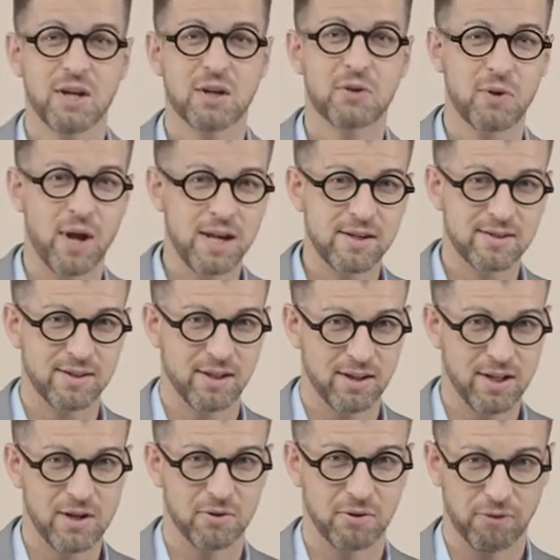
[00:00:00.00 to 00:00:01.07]
Christ
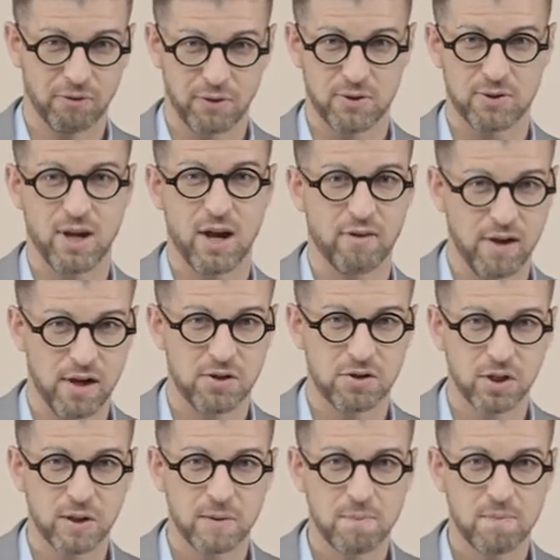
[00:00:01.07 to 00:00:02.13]
alone for
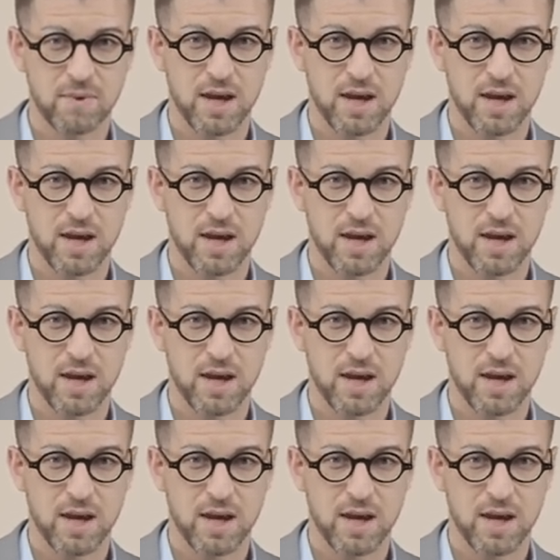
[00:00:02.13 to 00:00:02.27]
salvation.